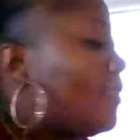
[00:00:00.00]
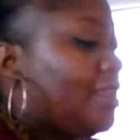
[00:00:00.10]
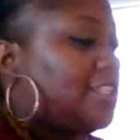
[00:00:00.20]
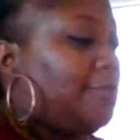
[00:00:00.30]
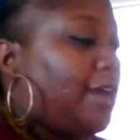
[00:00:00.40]

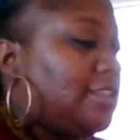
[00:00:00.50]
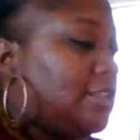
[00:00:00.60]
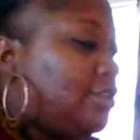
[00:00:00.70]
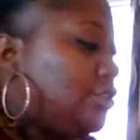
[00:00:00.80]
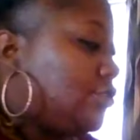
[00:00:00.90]
Somebody's
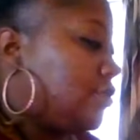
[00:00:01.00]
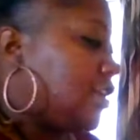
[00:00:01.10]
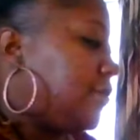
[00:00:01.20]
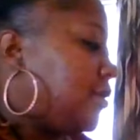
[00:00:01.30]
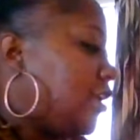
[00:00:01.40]
initials
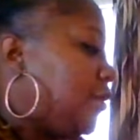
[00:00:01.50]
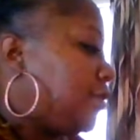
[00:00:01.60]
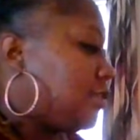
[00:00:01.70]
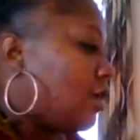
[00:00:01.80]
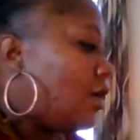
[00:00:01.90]
could begin
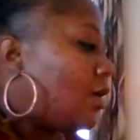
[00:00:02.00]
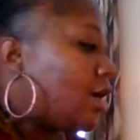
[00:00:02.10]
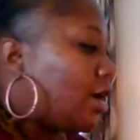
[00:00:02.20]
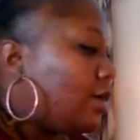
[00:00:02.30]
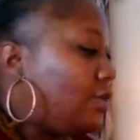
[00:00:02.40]
with a
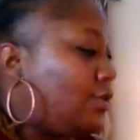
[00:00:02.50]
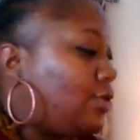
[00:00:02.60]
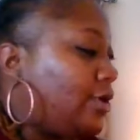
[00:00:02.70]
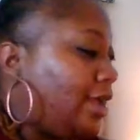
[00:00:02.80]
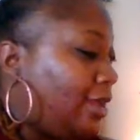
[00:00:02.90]
R
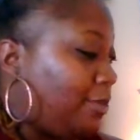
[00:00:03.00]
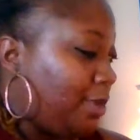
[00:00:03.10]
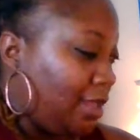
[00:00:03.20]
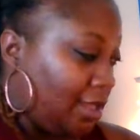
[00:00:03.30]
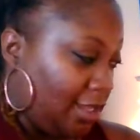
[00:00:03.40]
or a
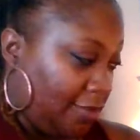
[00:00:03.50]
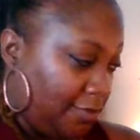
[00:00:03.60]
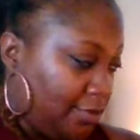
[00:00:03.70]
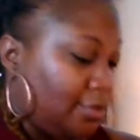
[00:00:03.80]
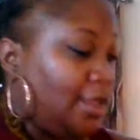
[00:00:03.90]
B.
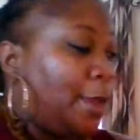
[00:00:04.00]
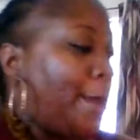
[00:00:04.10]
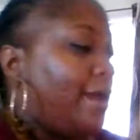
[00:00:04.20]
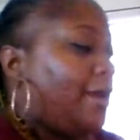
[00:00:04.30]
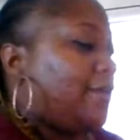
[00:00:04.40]
All